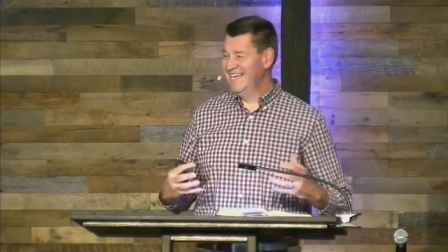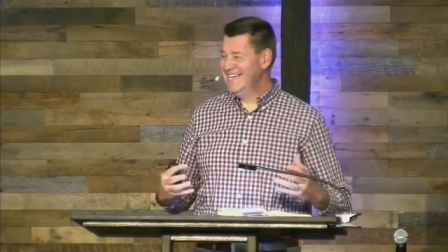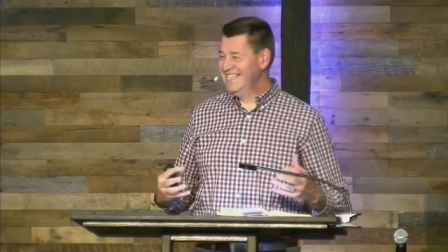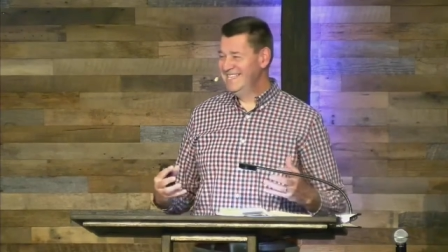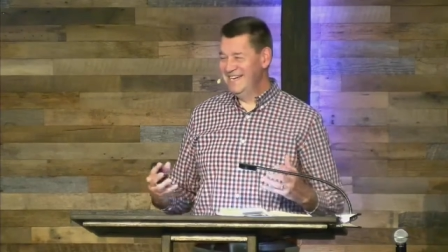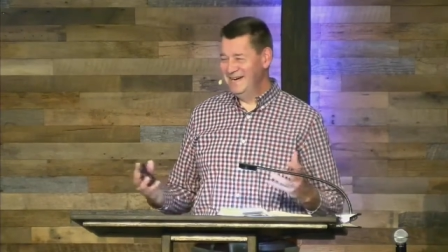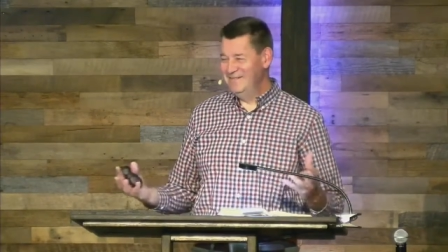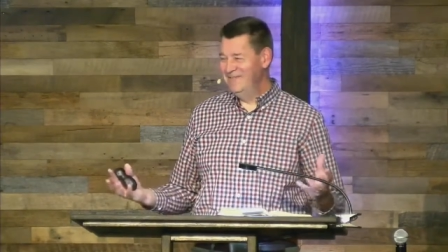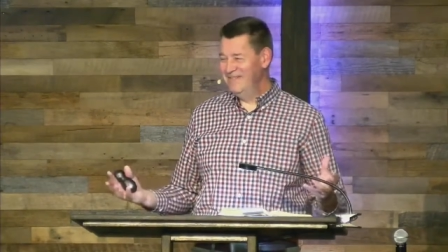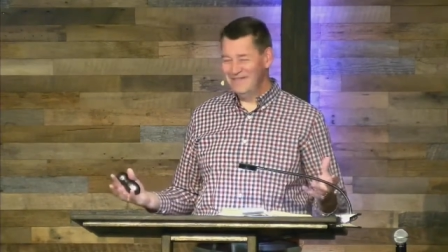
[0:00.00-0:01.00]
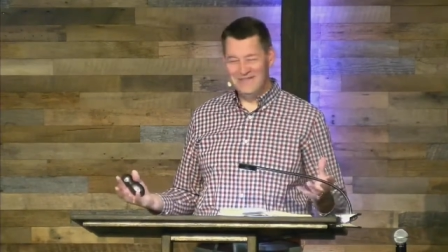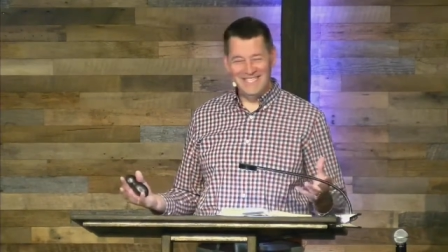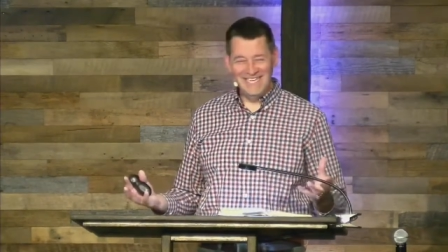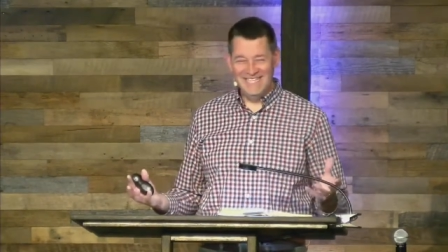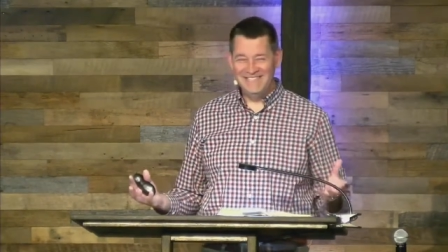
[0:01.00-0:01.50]
Some of you are
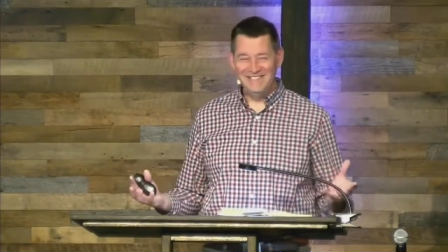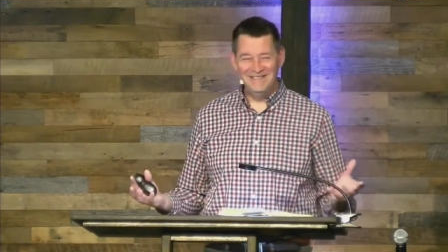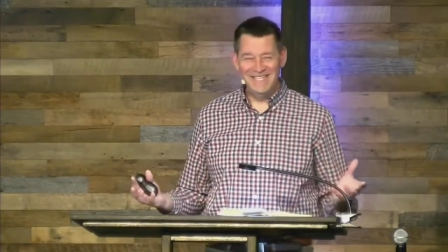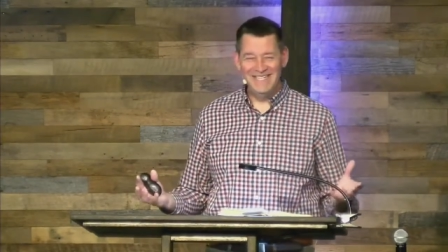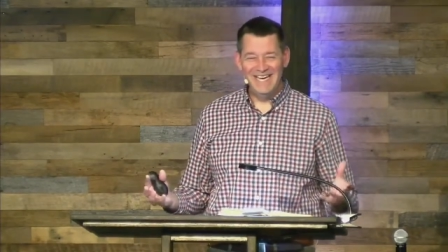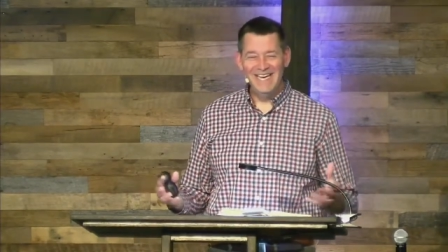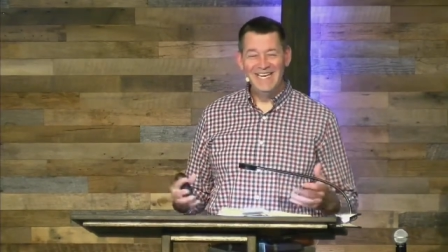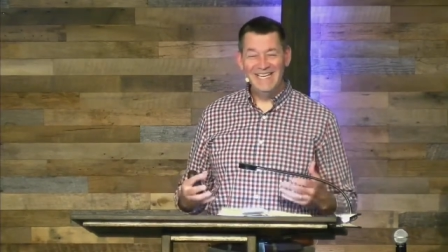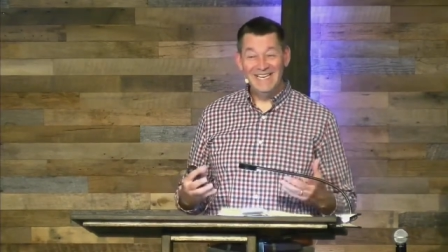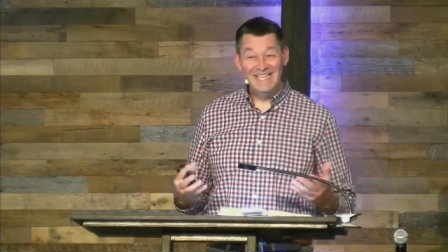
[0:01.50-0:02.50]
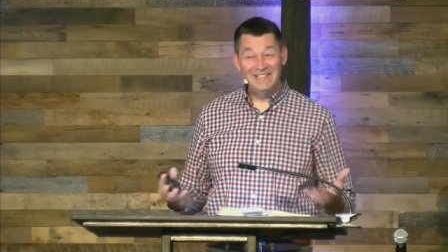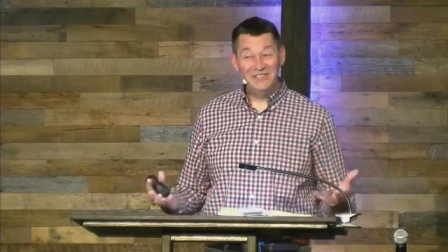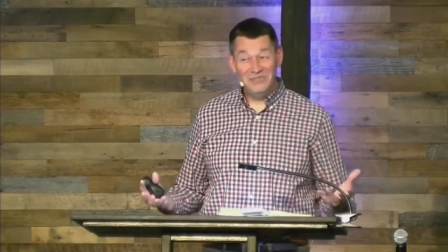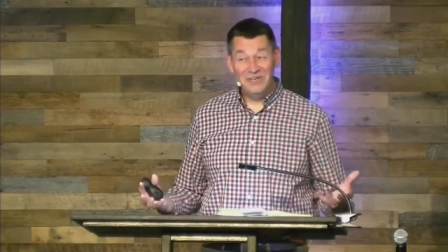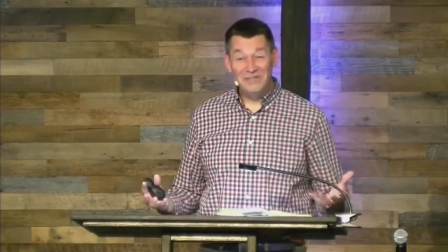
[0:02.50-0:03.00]
really not sure about that. It's
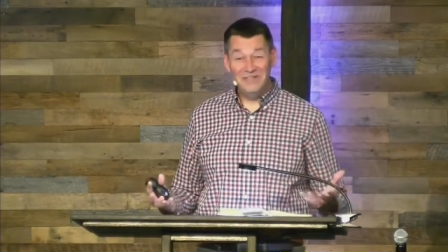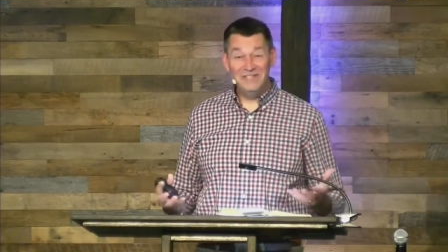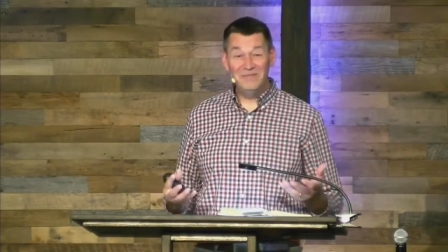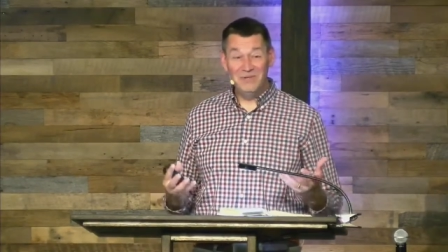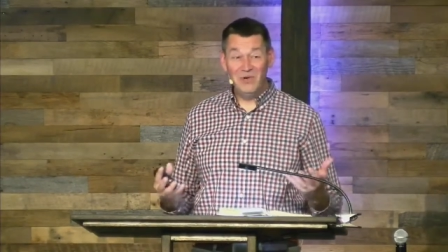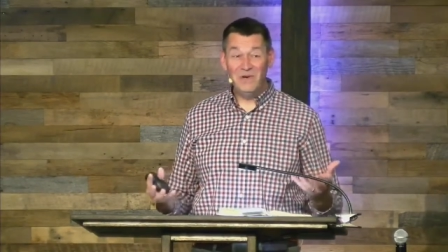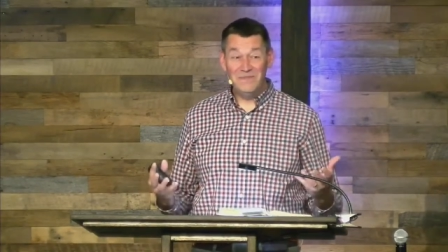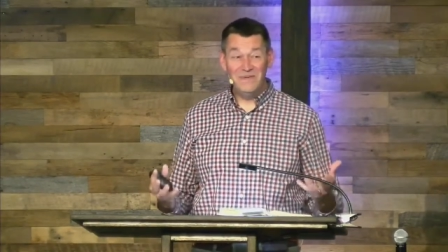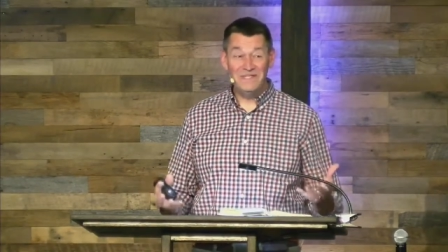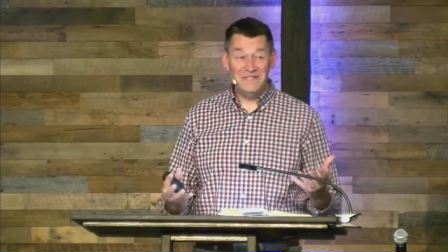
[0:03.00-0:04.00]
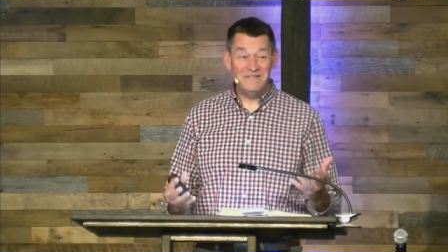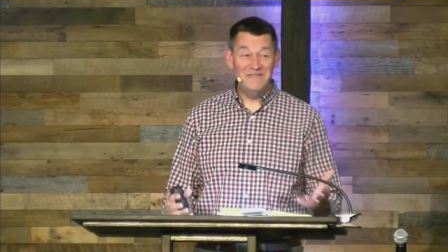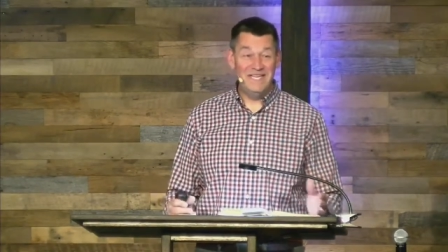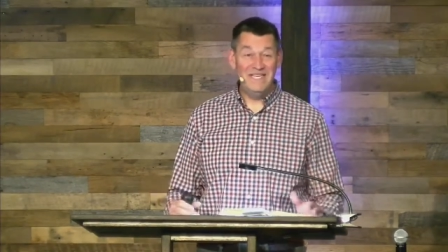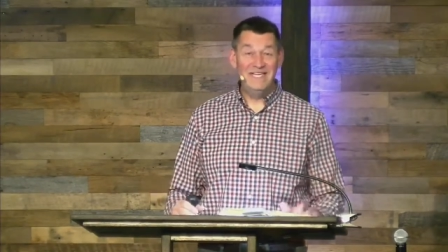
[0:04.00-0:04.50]
true. It's a recorded business
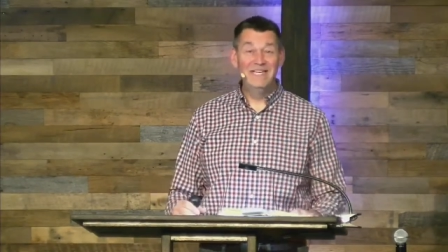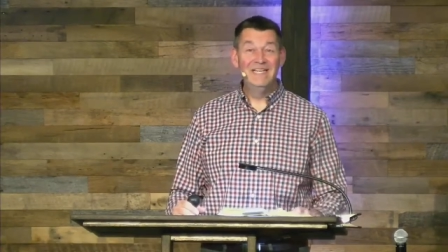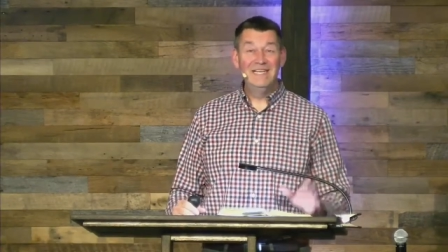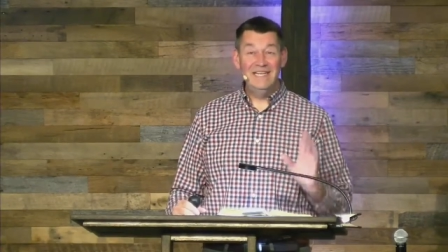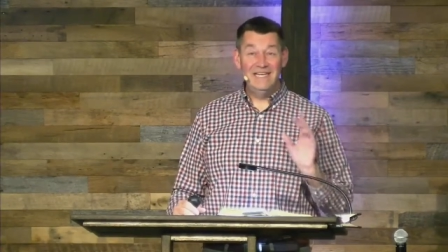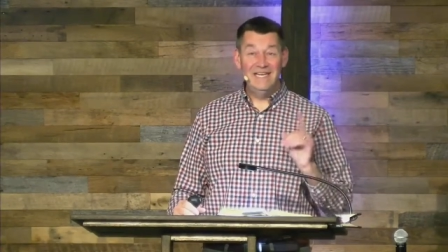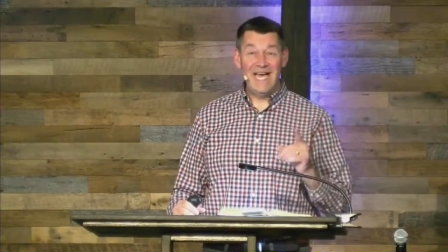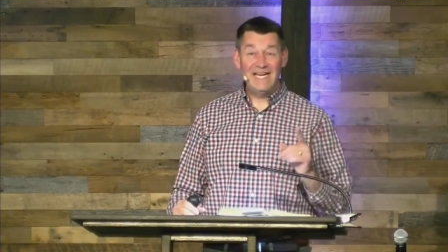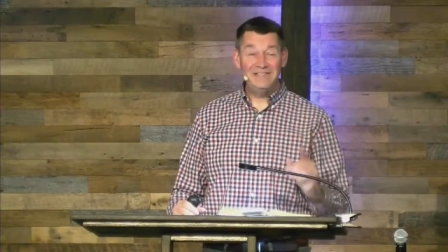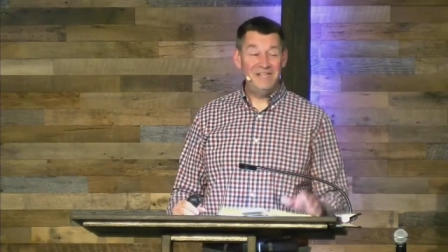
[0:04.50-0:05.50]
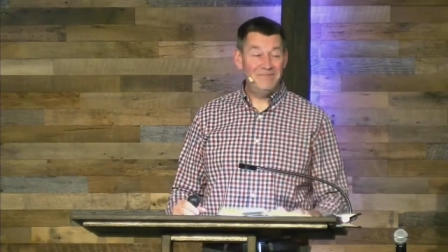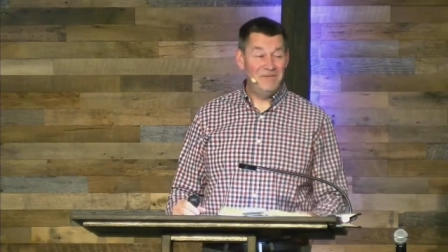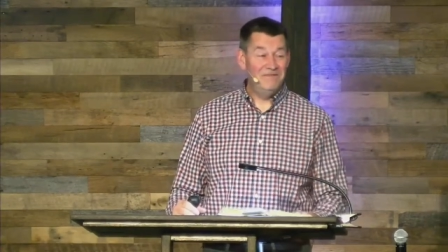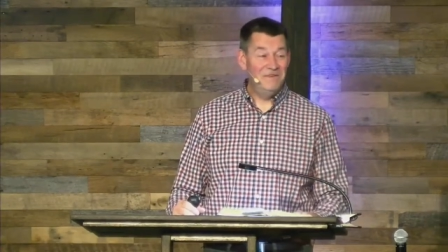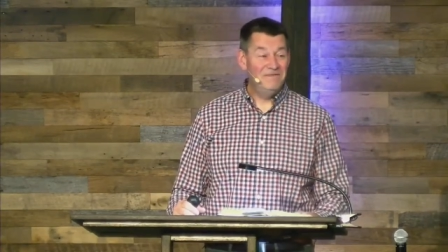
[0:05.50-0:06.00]
meeting in Acts chapter
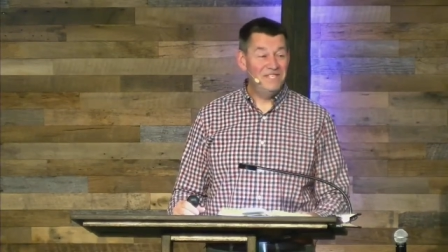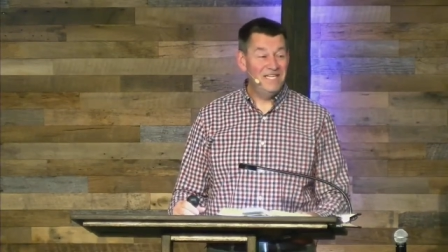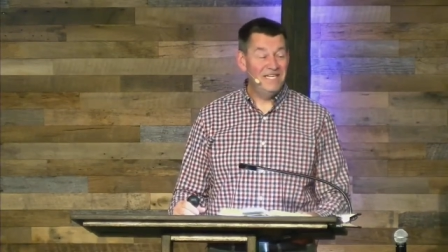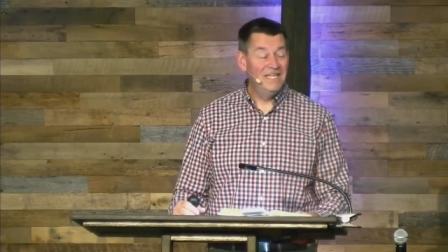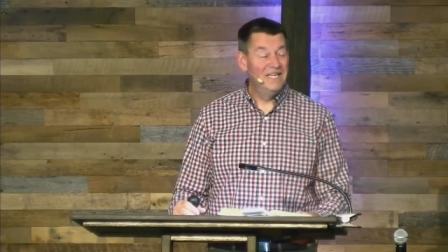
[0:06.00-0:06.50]
15.